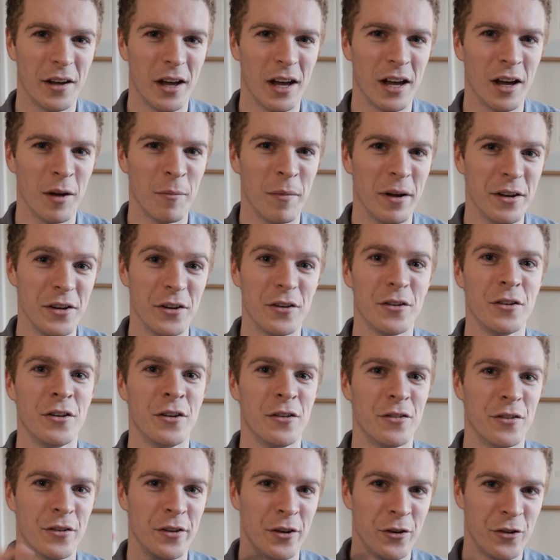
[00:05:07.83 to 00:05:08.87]
And you can
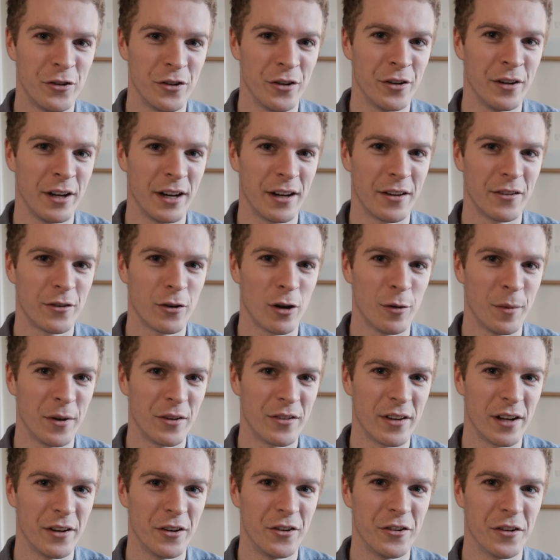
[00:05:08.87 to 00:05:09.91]
use the Notion Chrome
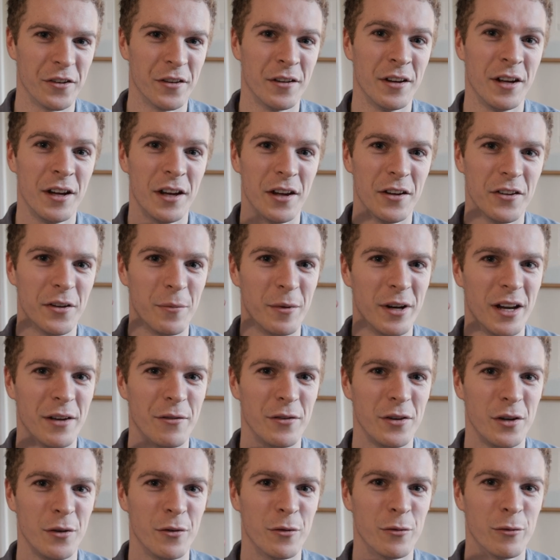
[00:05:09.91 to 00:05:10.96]
extension, so
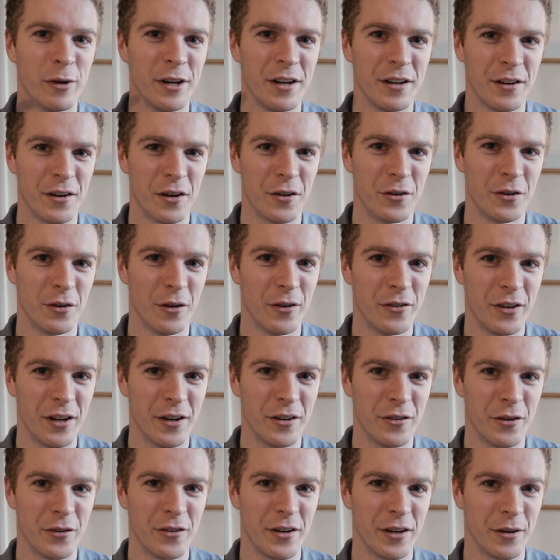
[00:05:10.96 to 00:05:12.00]
whenever you're reading an article that's
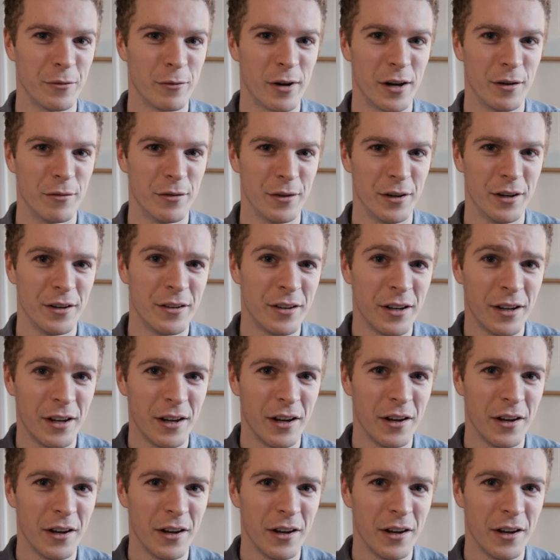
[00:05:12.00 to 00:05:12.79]
interesting and relevant,